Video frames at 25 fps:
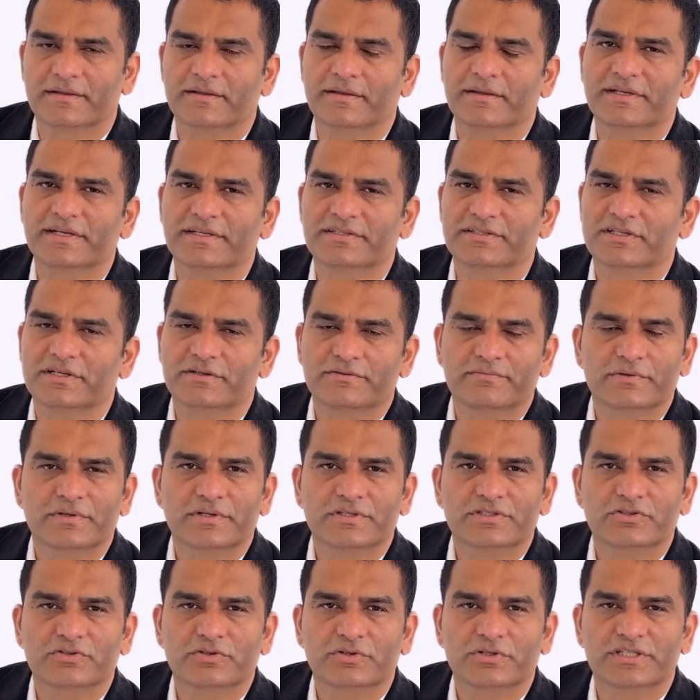This
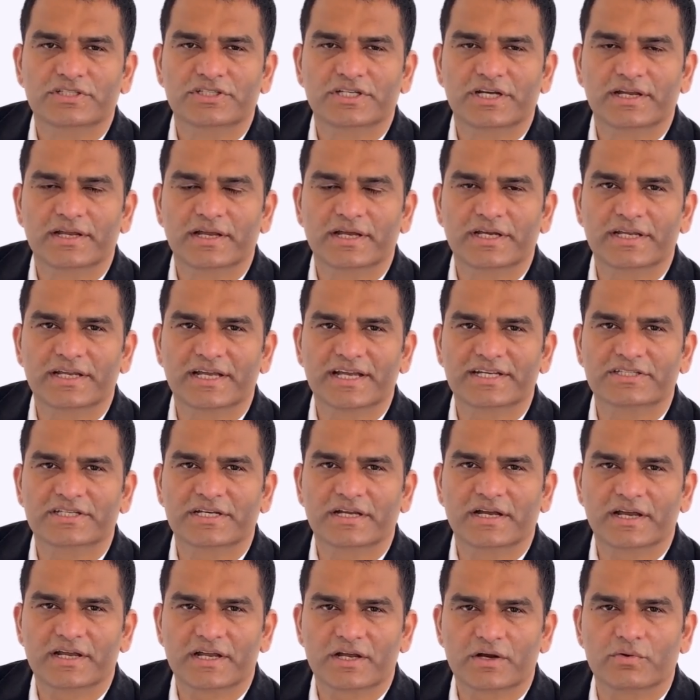refers to the general
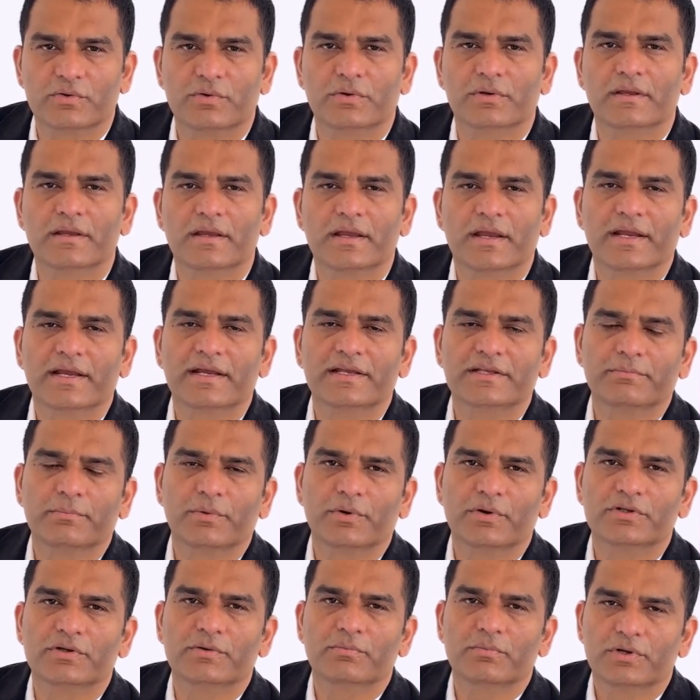ledger account
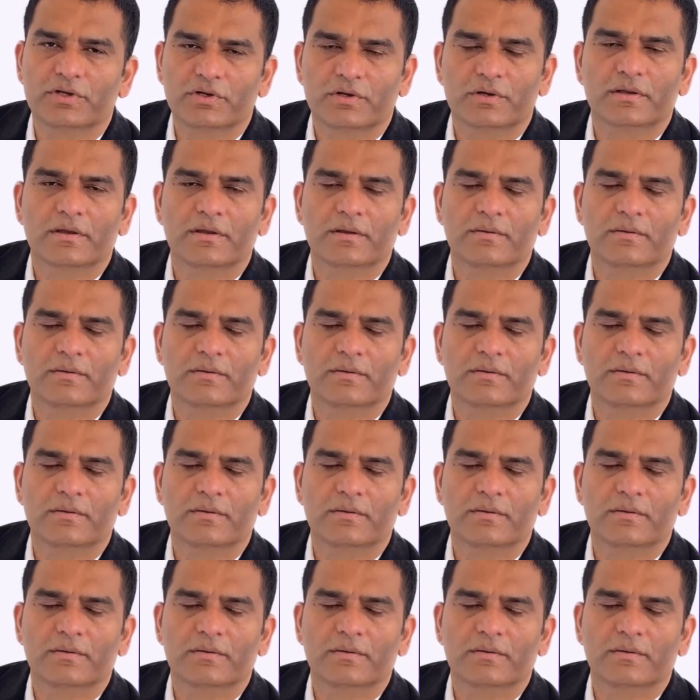responsible